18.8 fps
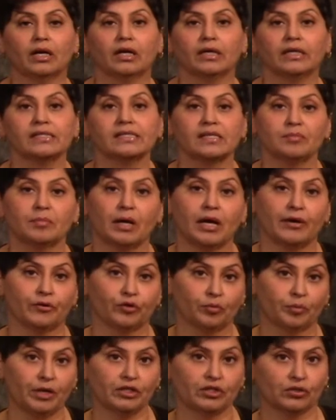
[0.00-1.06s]
Instant Pot or
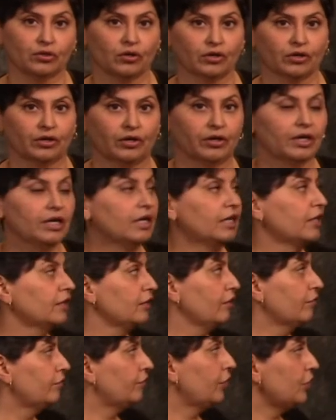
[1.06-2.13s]
your pressure cooker,
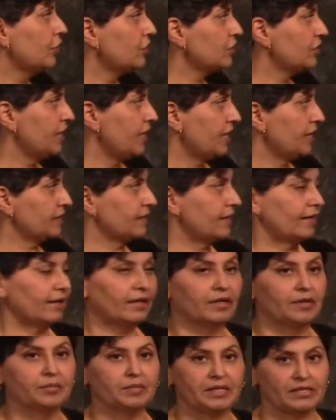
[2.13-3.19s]
the first things that are
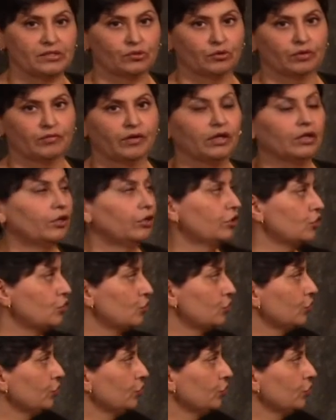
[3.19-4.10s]
going to be sort of alerts to